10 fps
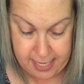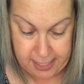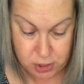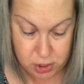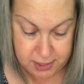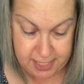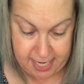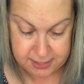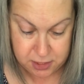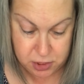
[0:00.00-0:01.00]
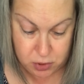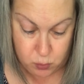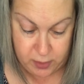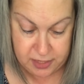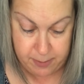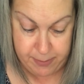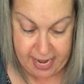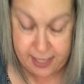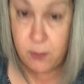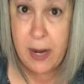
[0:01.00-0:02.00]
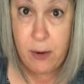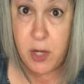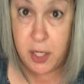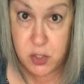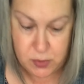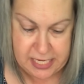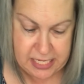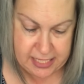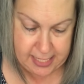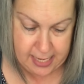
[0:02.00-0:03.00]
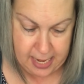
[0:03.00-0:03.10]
It just has to do with the background underneath it.